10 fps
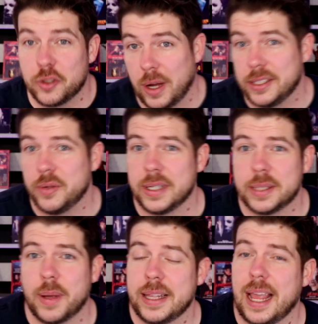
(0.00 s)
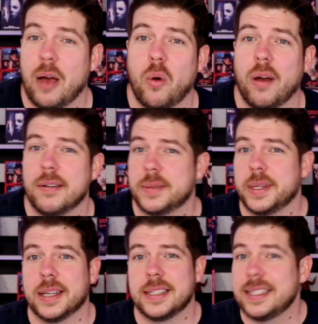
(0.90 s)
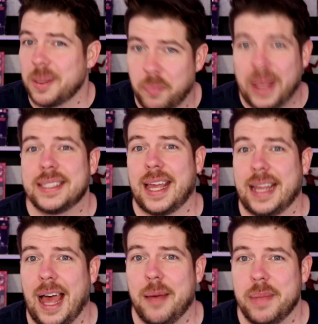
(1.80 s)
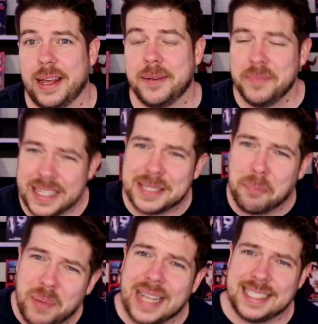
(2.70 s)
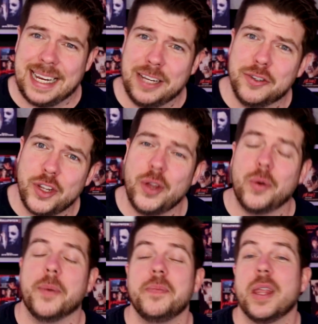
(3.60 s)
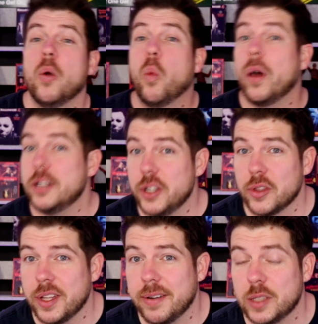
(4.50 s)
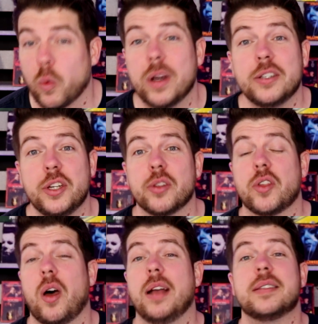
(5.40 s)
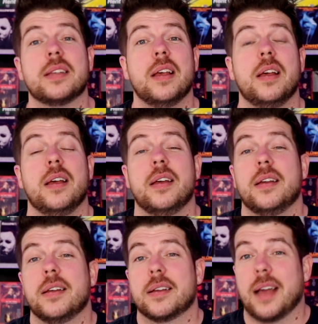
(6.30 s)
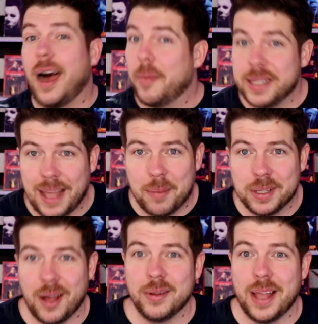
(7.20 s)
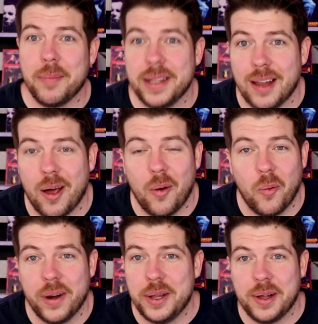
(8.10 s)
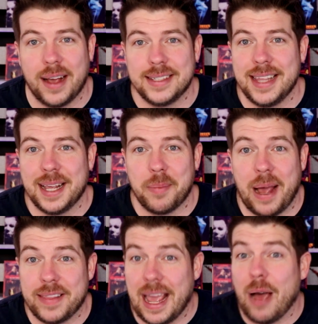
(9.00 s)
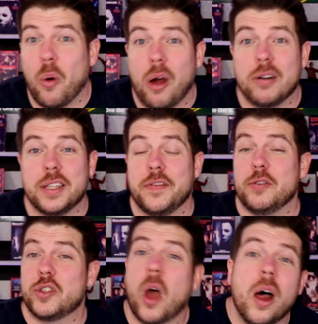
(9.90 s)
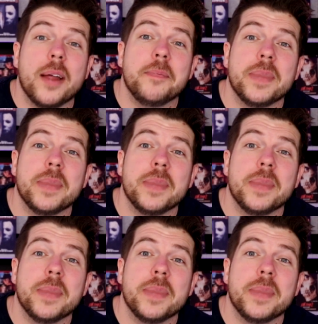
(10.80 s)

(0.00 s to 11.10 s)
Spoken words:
tries to explain the Outwaters, because that's the best I got, man. That's the best I could do. What is your theories? What is your thoughts? Comment down below. Let me know. What do you guys think about the Outwaters if you saw it?